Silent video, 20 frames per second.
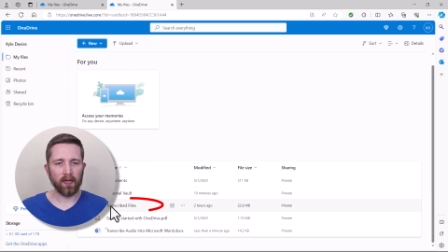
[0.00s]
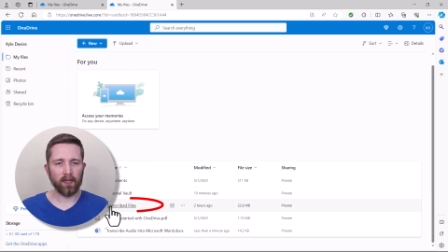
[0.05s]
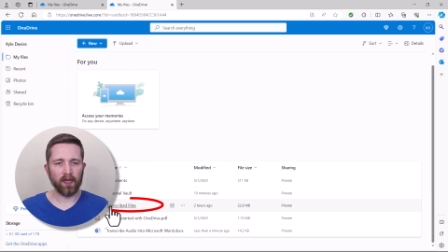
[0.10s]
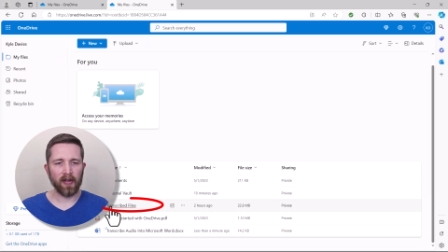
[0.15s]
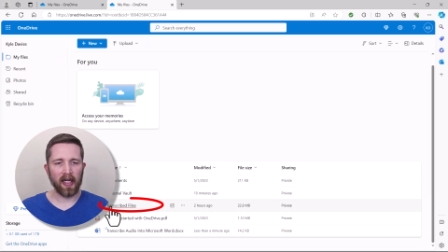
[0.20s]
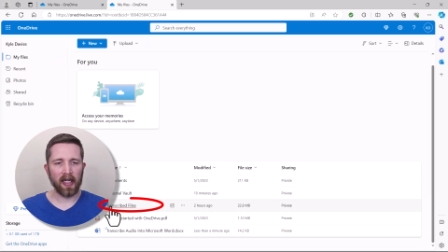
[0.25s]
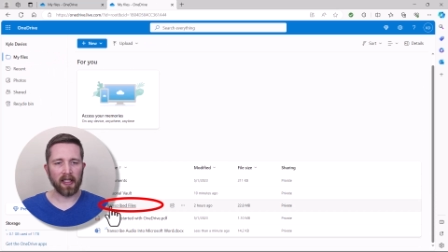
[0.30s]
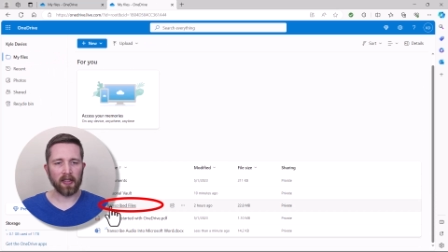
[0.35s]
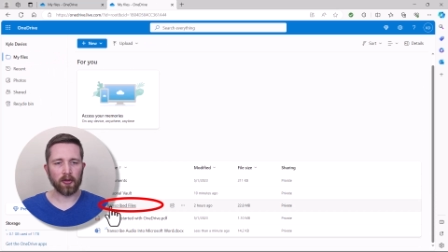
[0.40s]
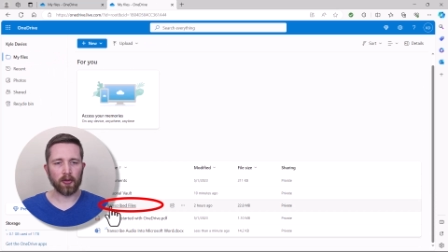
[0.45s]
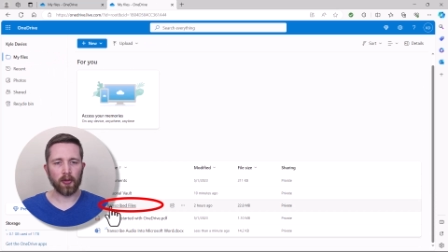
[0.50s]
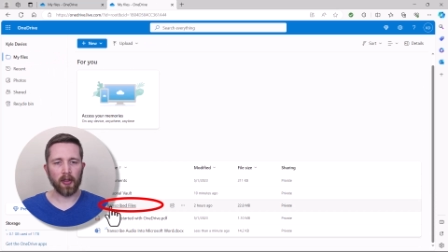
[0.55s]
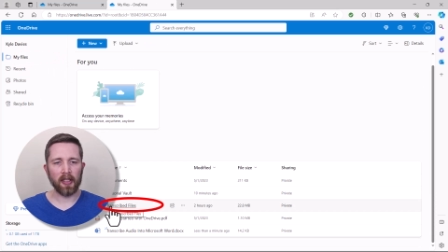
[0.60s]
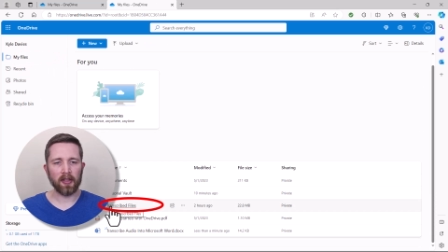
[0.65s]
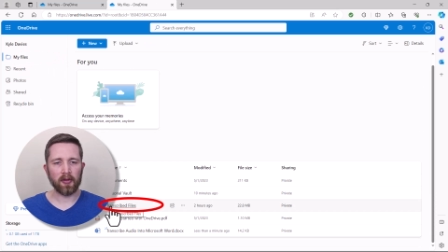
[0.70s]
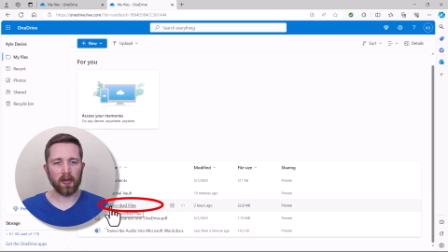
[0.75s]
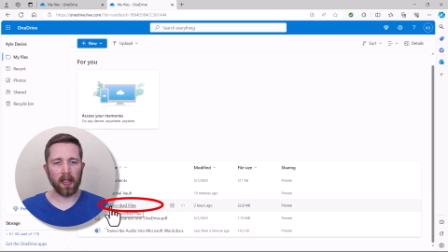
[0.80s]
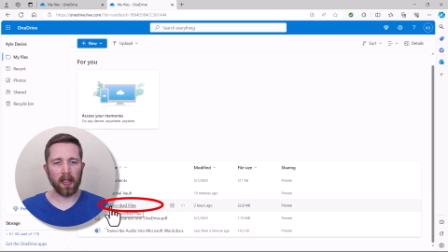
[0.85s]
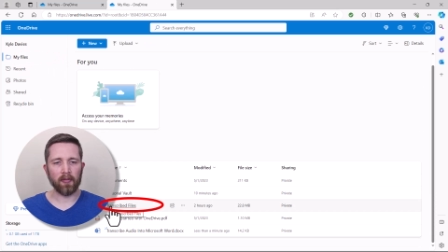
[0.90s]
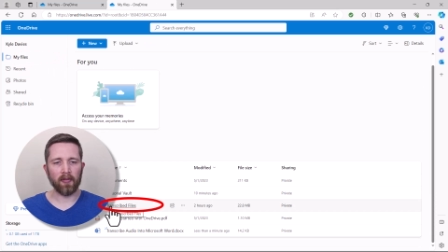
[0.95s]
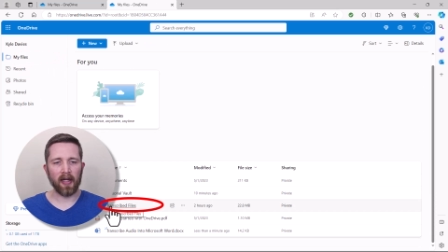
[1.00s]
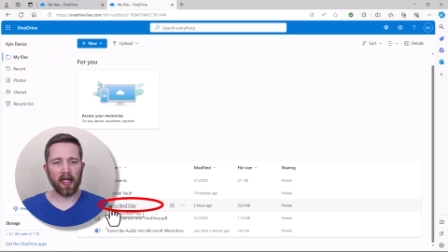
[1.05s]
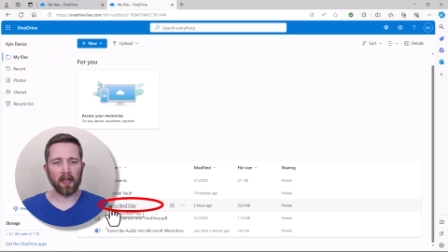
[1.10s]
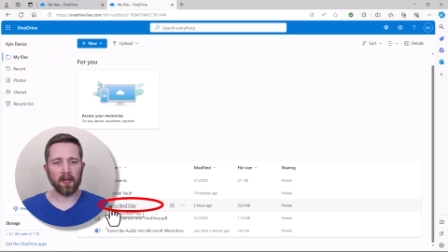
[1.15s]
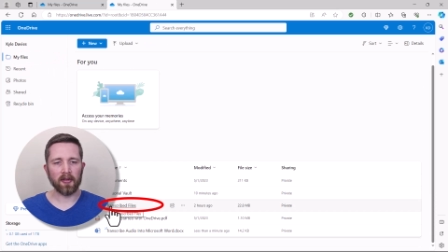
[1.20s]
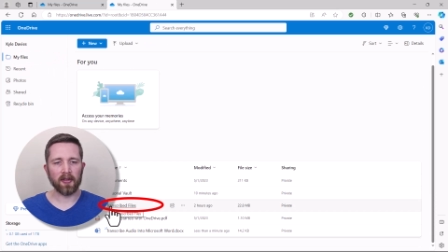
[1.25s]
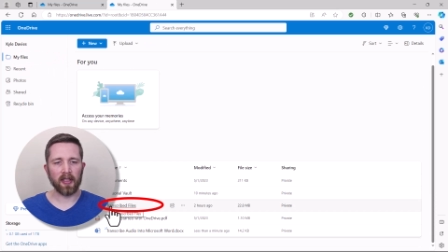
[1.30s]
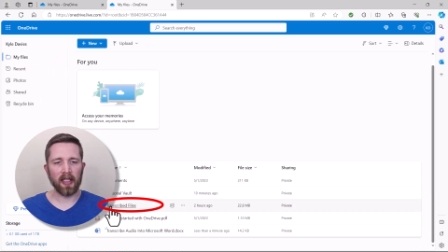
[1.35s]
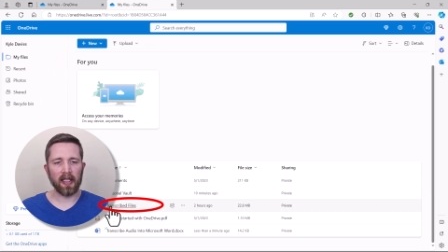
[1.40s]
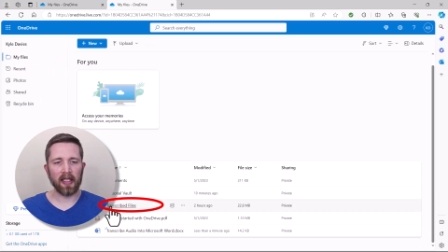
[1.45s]
find Transcribed
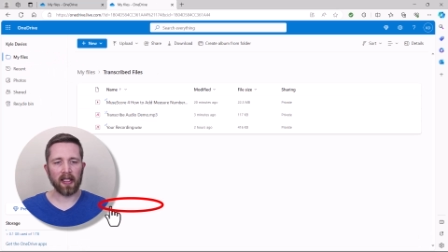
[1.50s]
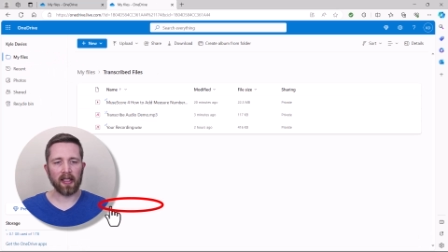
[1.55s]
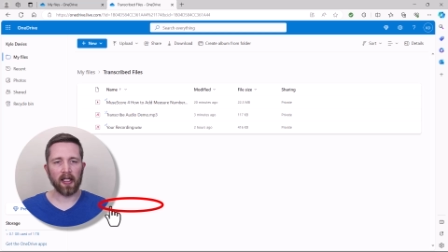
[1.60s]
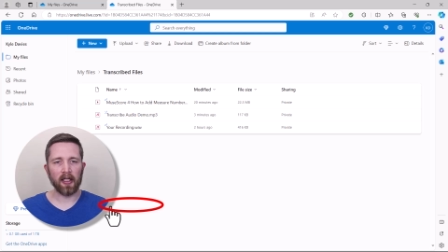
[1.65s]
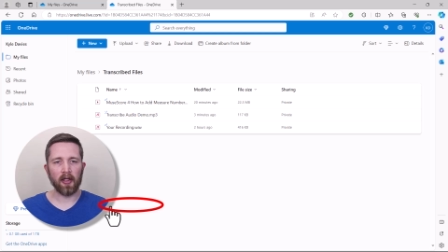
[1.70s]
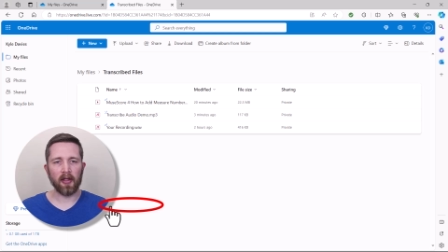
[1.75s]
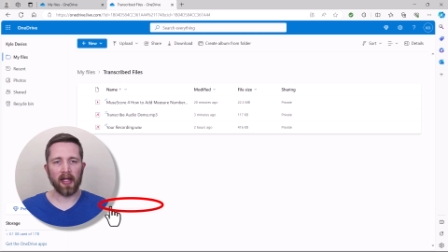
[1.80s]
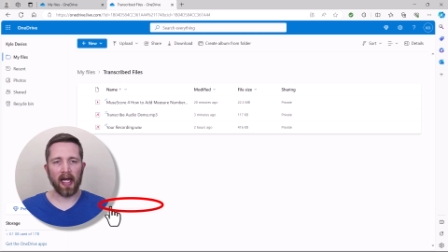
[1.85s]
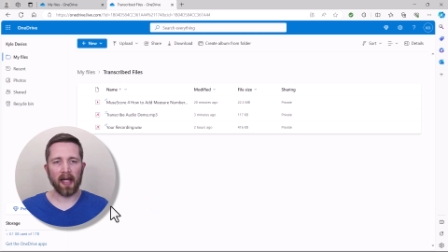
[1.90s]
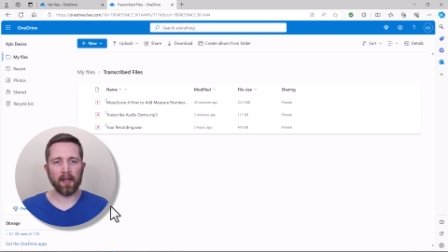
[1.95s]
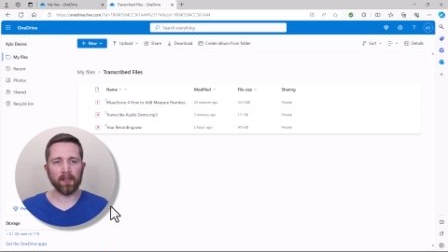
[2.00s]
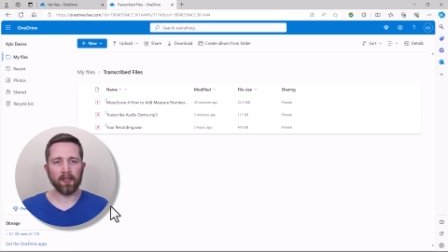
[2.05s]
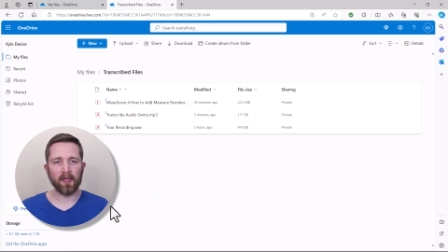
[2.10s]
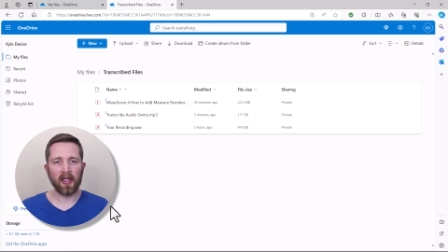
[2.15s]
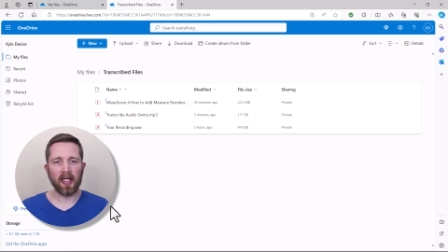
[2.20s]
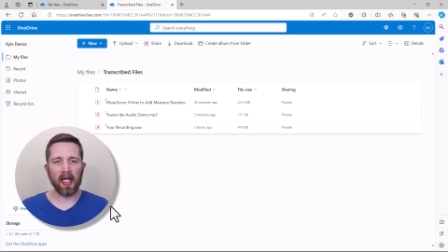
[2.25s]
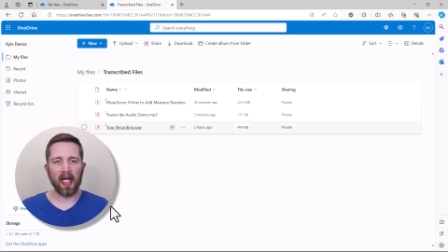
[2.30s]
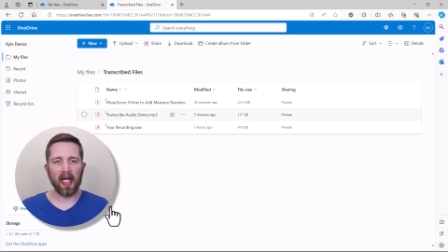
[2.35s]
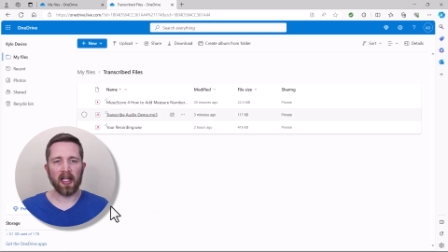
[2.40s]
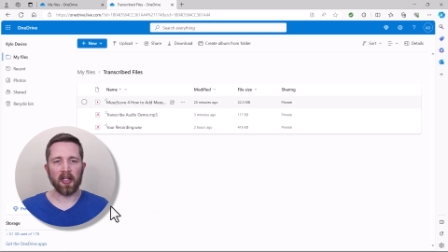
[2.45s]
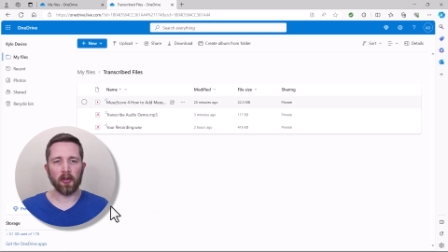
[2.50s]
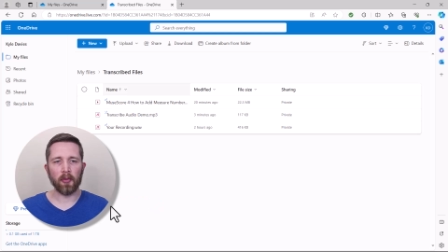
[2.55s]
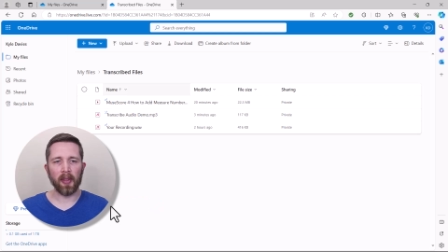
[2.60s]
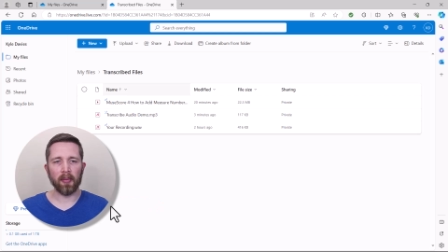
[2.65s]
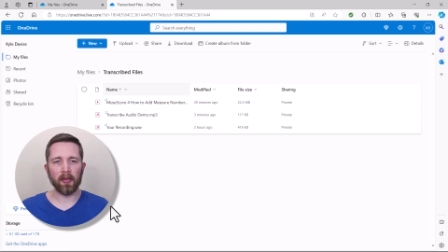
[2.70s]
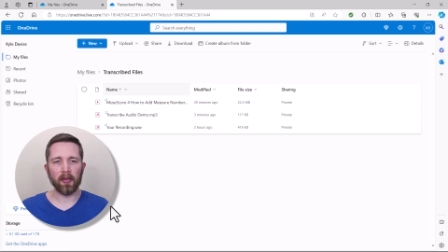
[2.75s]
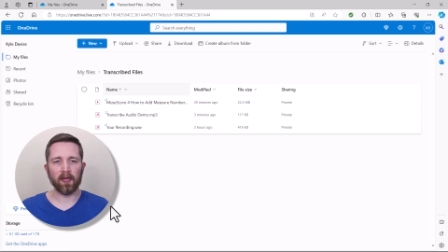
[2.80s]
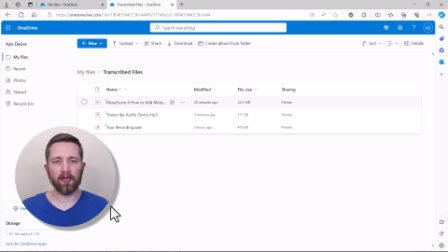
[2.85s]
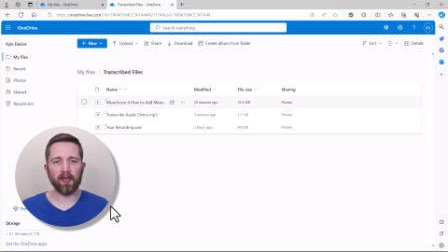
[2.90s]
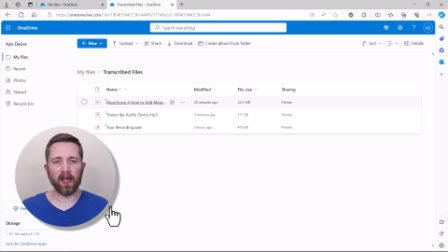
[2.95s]
Files, and then click on that, and then you'll be
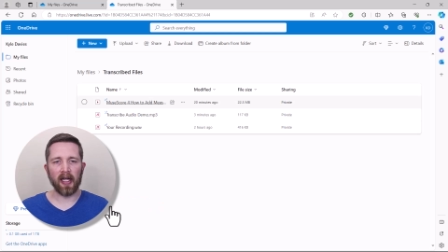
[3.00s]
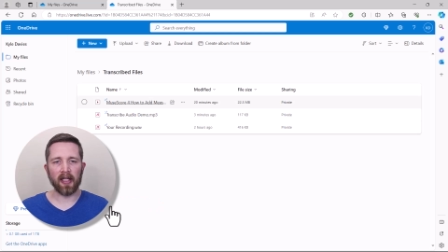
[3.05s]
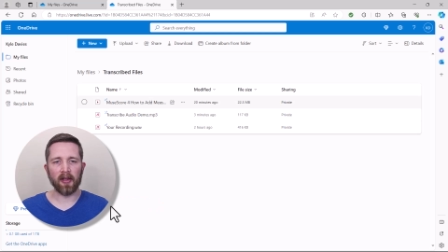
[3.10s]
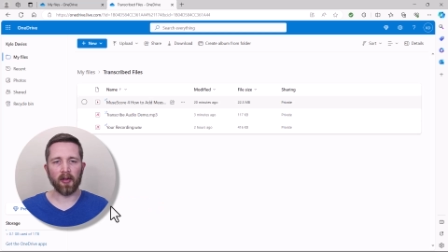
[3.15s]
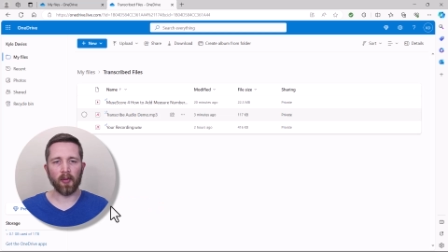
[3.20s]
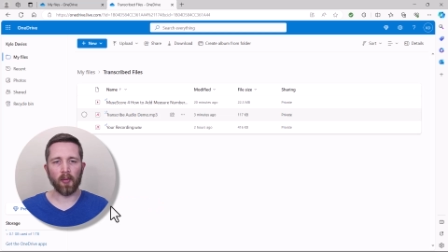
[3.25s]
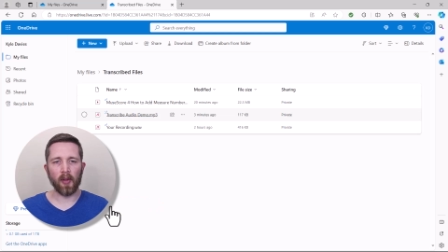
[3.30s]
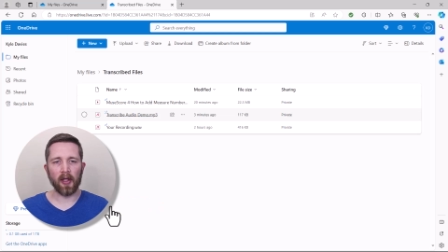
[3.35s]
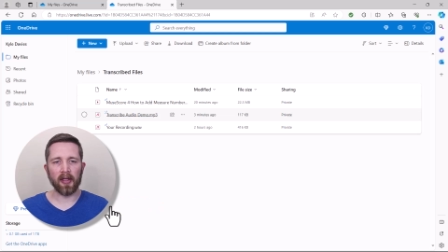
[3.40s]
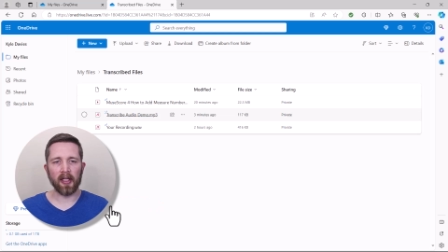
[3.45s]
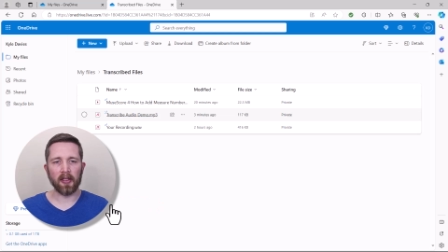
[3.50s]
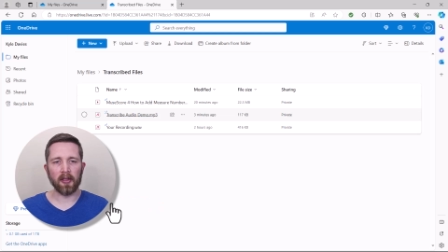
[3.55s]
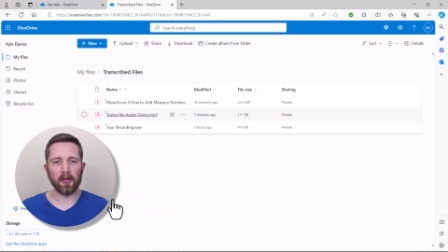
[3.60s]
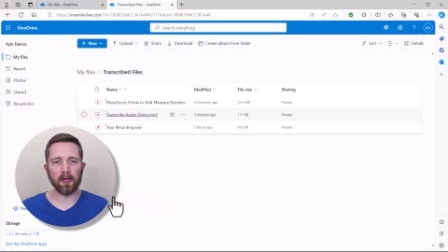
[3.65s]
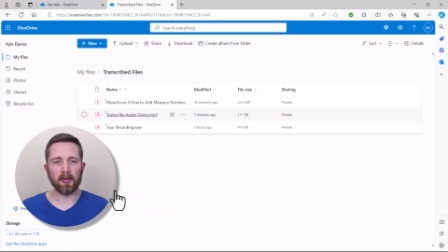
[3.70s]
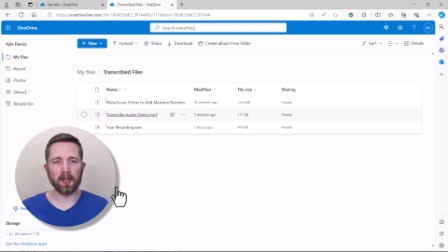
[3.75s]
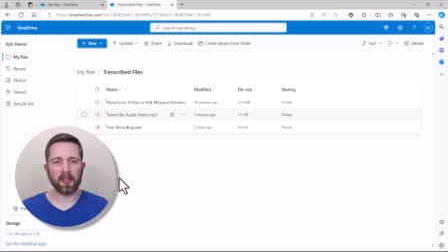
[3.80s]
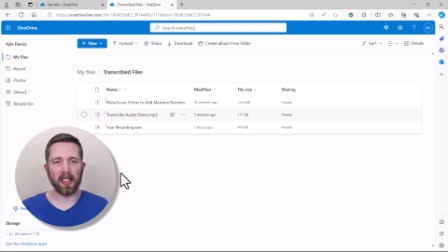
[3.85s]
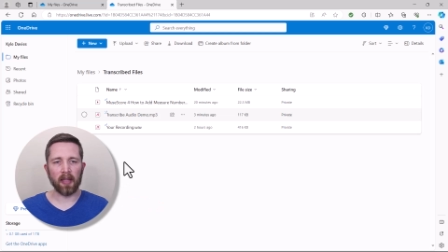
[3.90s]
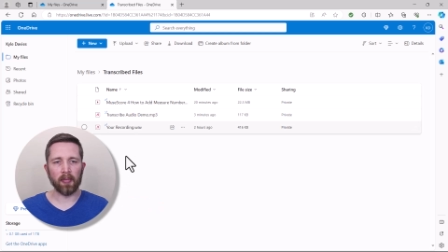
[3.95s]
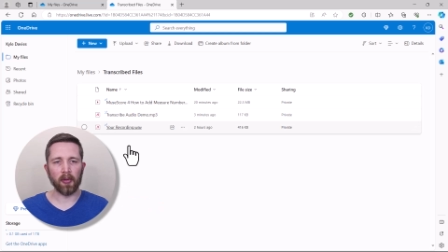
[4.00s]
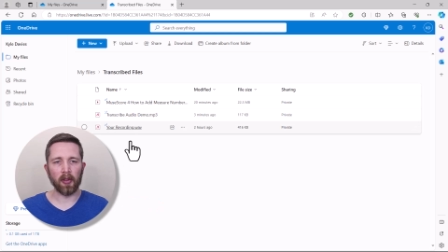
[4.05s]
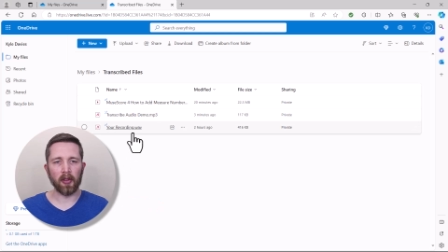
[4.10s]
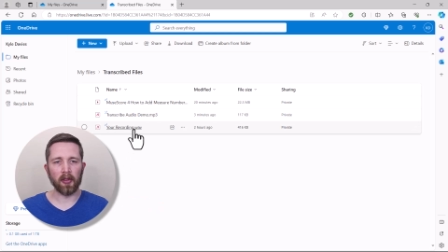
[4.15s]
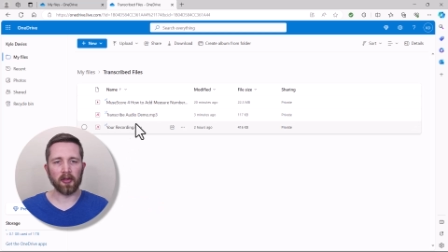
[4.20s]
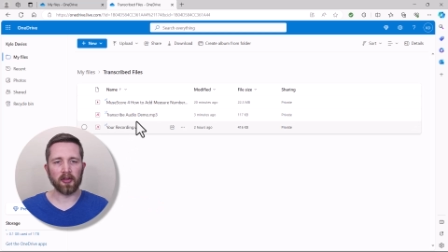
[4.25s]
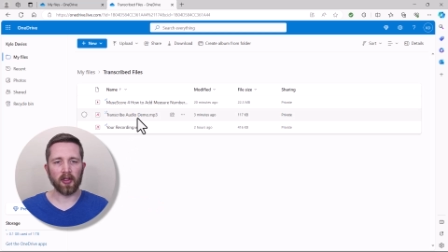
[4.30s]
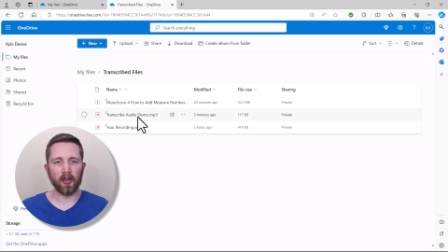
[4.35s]
able to find the one that you just uploaded.